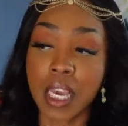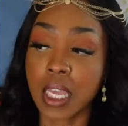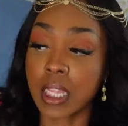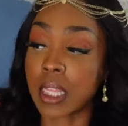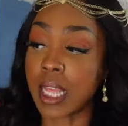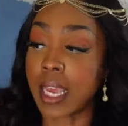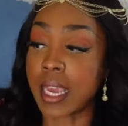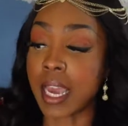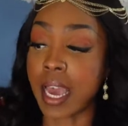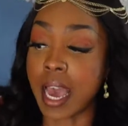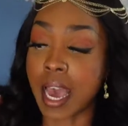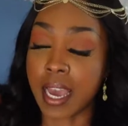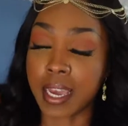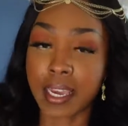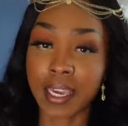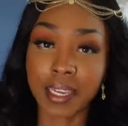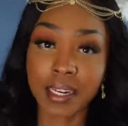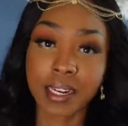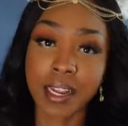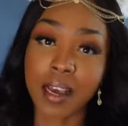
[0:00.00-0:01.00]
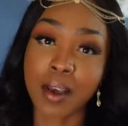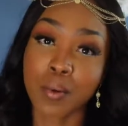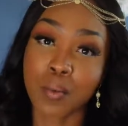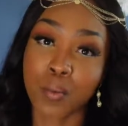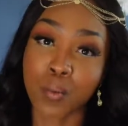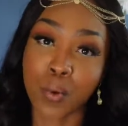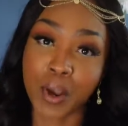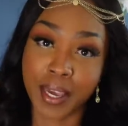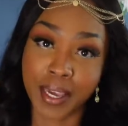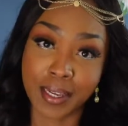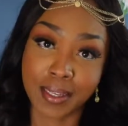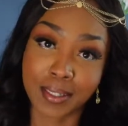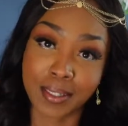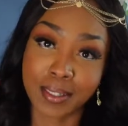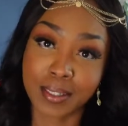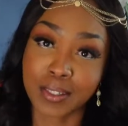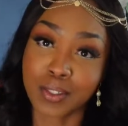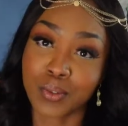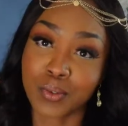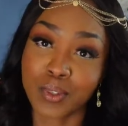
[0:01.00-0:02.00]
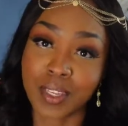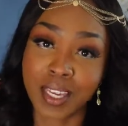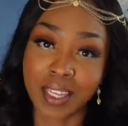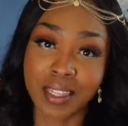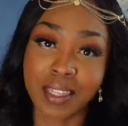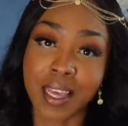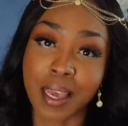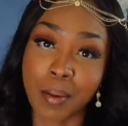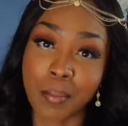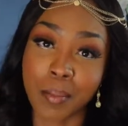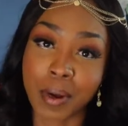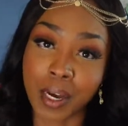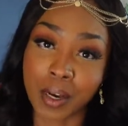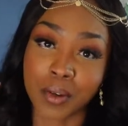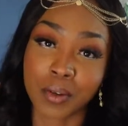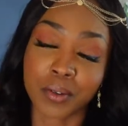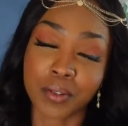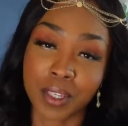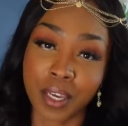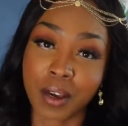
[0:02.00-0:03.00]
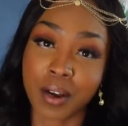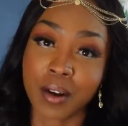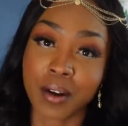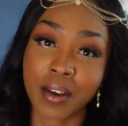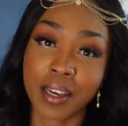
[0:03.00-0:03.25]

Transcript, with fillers: Like I cannot wait to get that bottle, y'all,